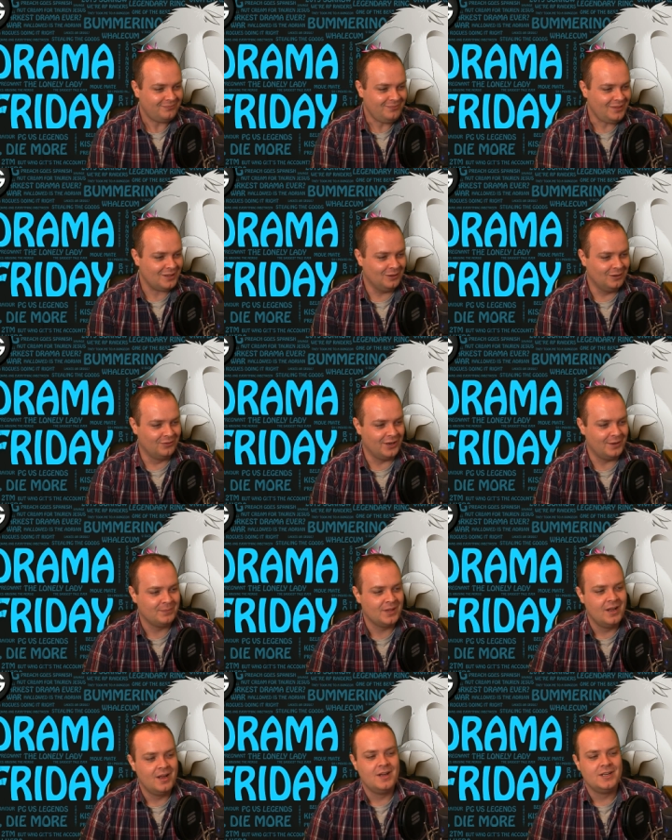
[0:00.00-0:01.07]
Love it.
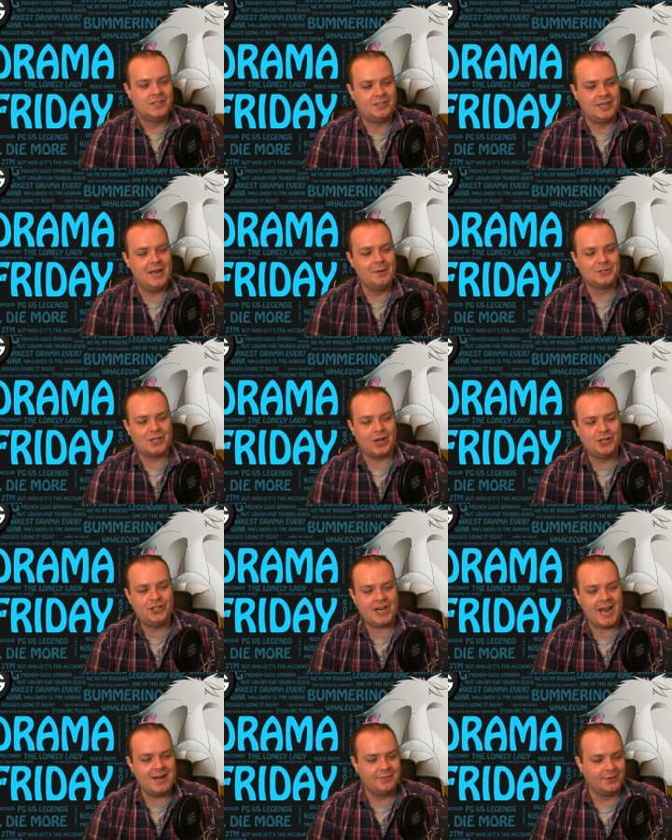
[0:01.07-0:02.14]
C was on
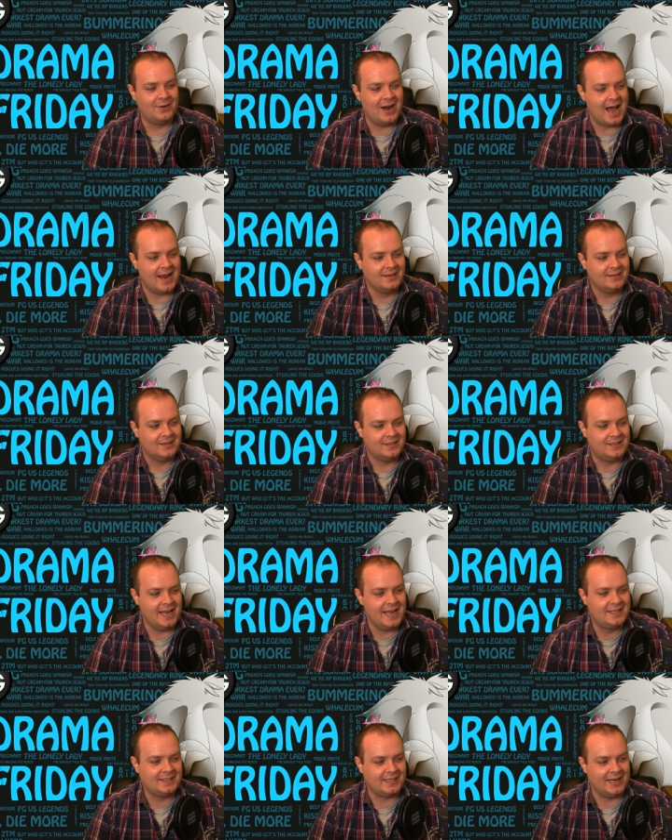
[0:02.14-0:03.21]
Shade of Aran. D
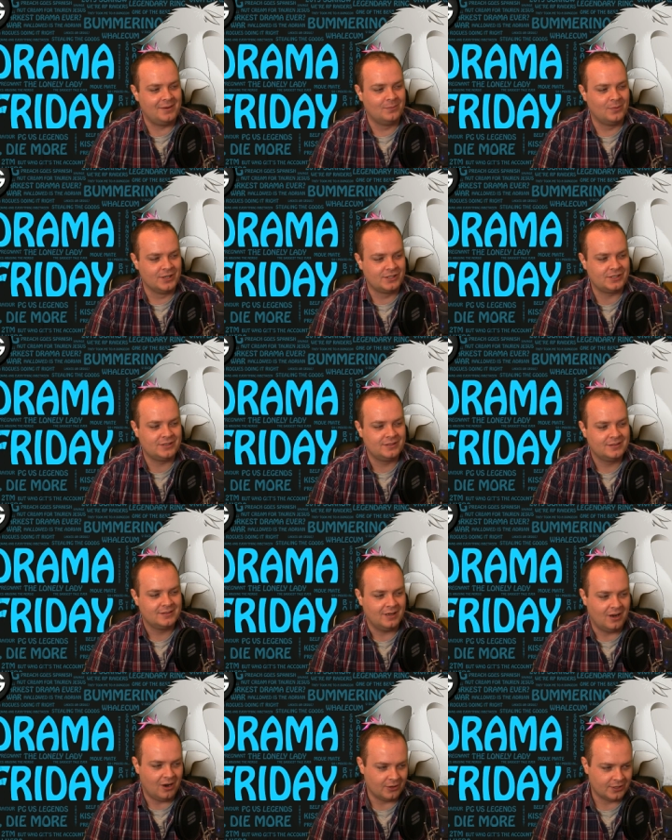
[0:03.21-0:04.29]
team was
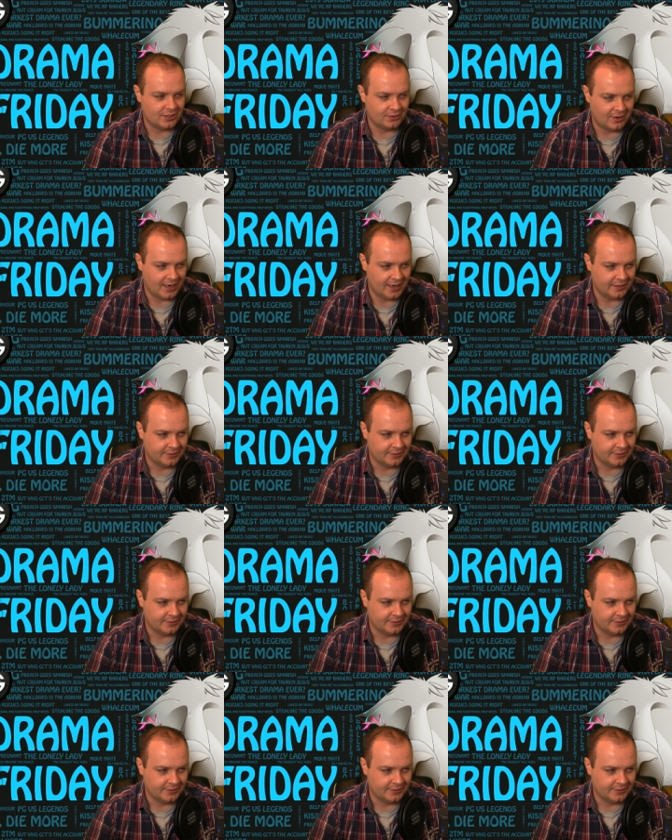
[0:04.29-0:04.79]
on Curator.